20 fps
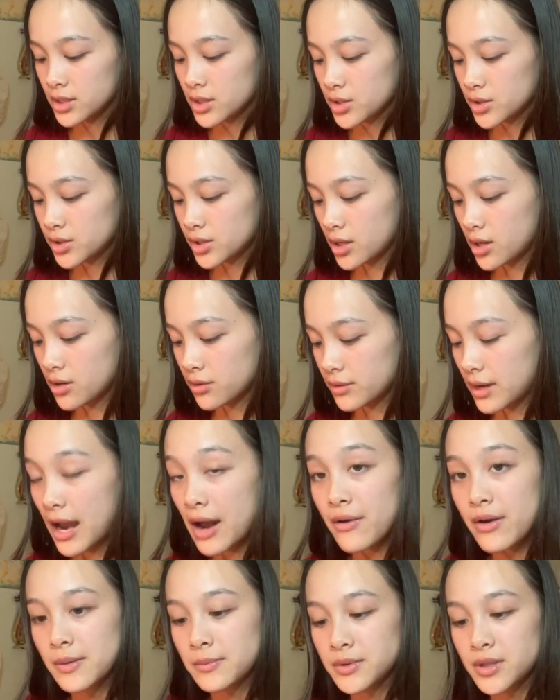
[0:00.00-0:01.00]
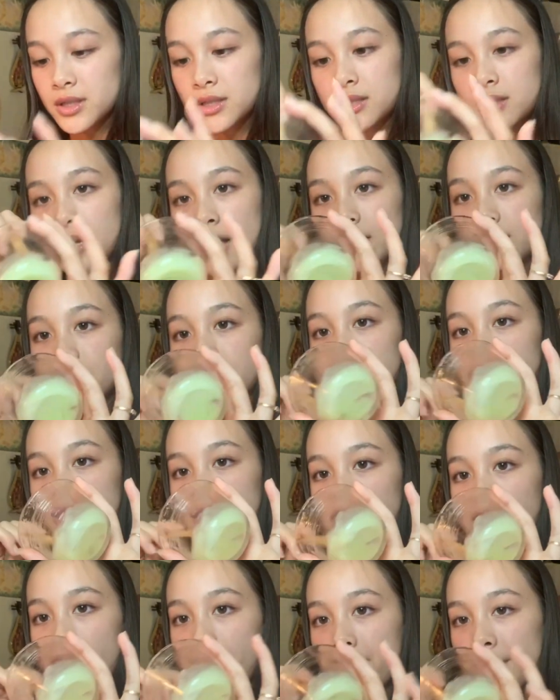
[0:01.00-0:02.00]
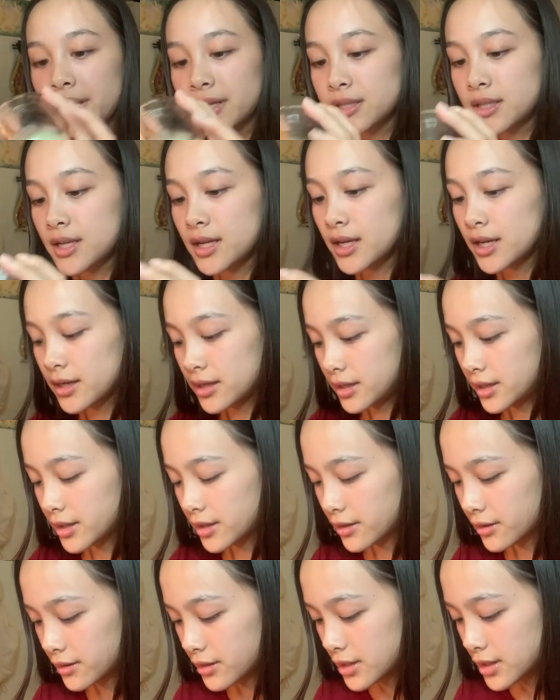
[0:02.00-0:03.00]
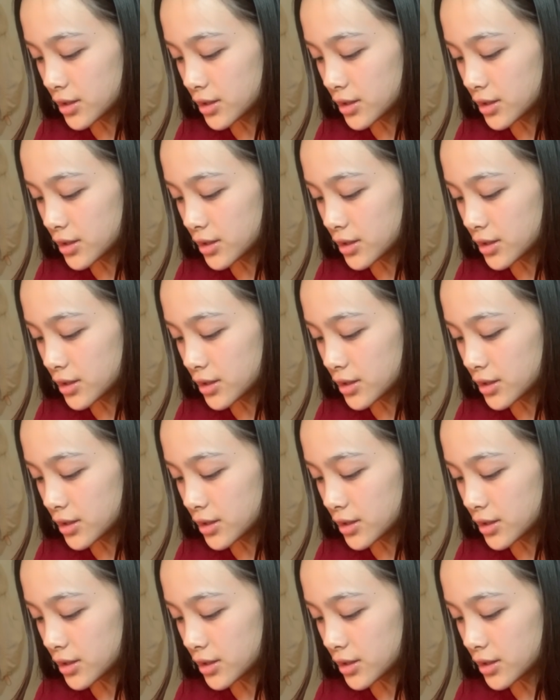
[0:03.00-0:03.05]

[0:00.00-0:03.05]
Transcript: So now I'm just, as you can see, I'm mixing it in here.